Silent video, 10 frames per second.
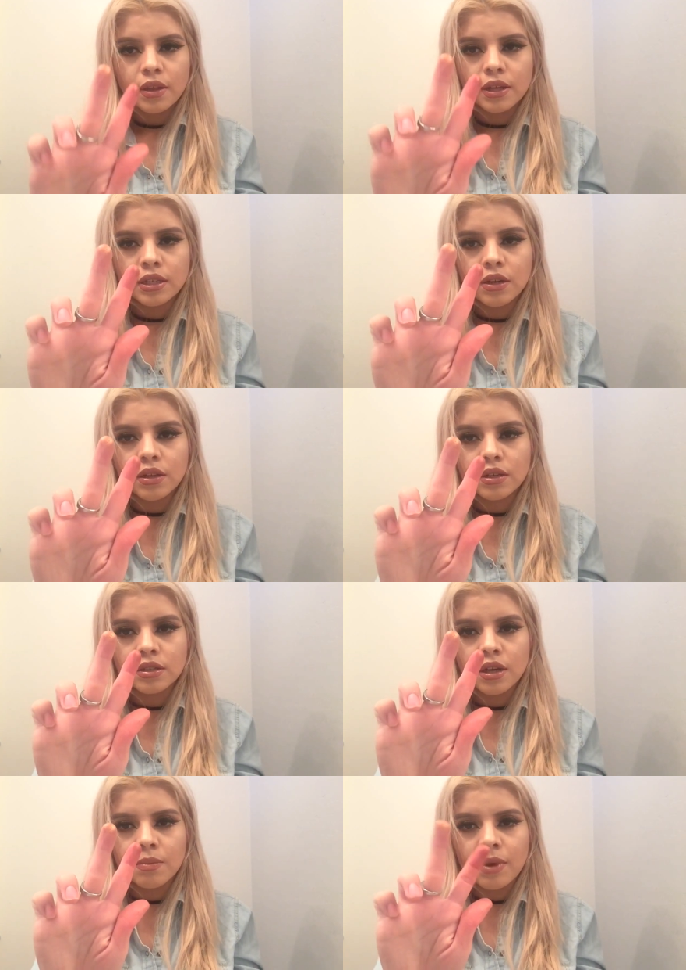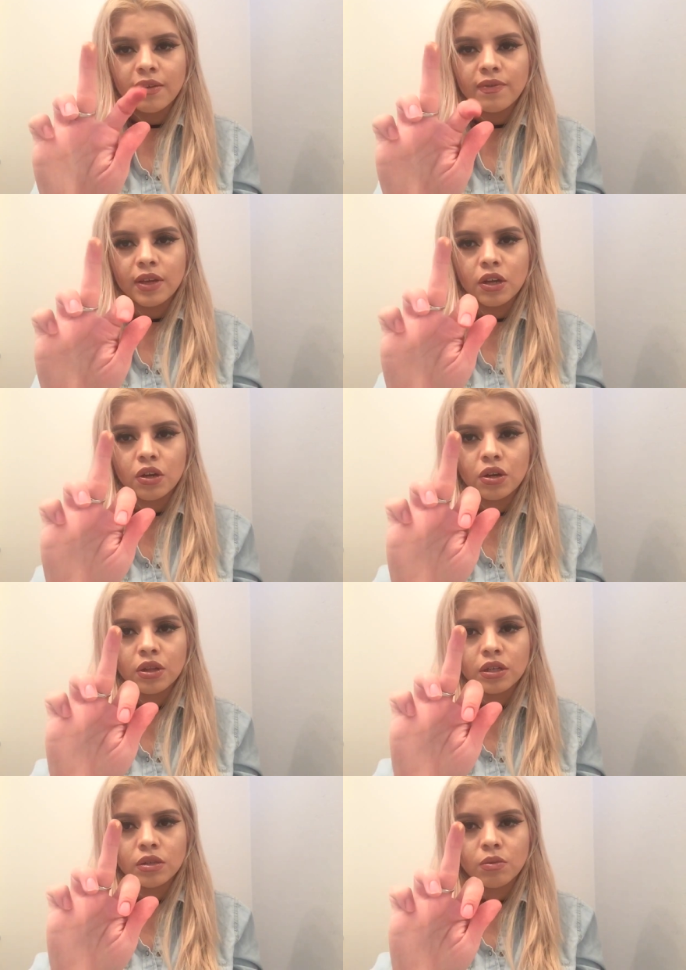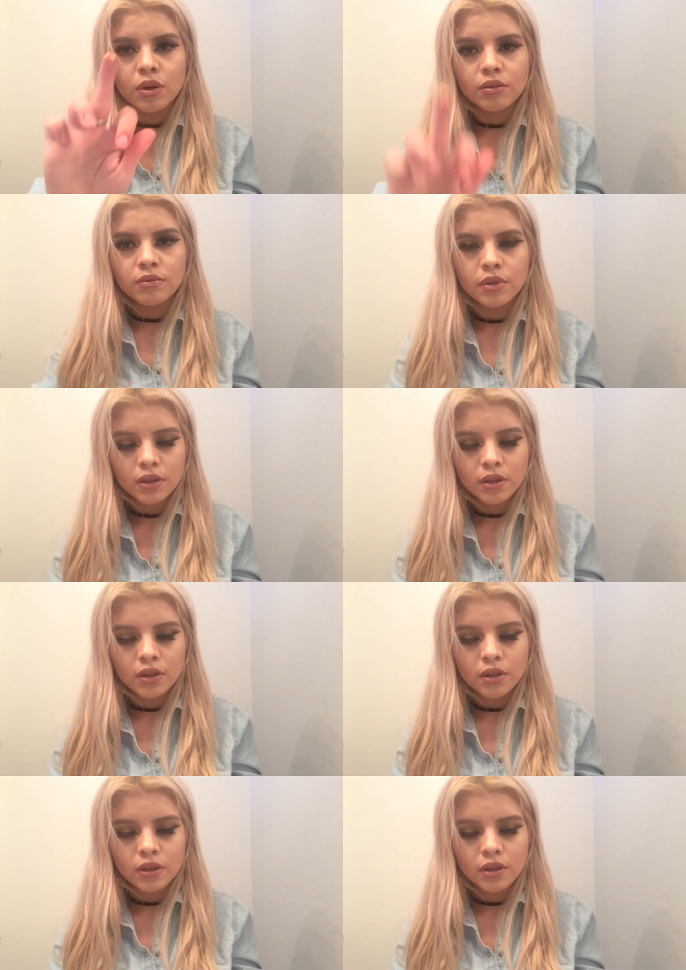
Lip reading: That's how it looks on my finger, this one.